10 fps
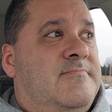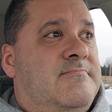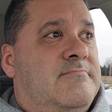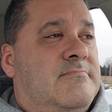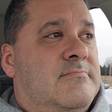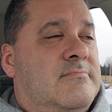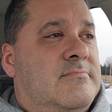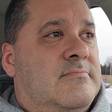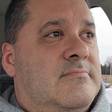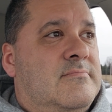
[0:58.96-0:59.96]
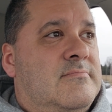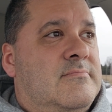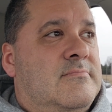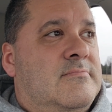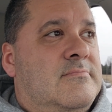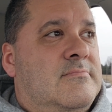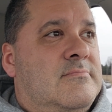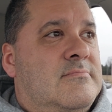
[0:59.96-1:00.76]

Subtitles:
(no one is talking)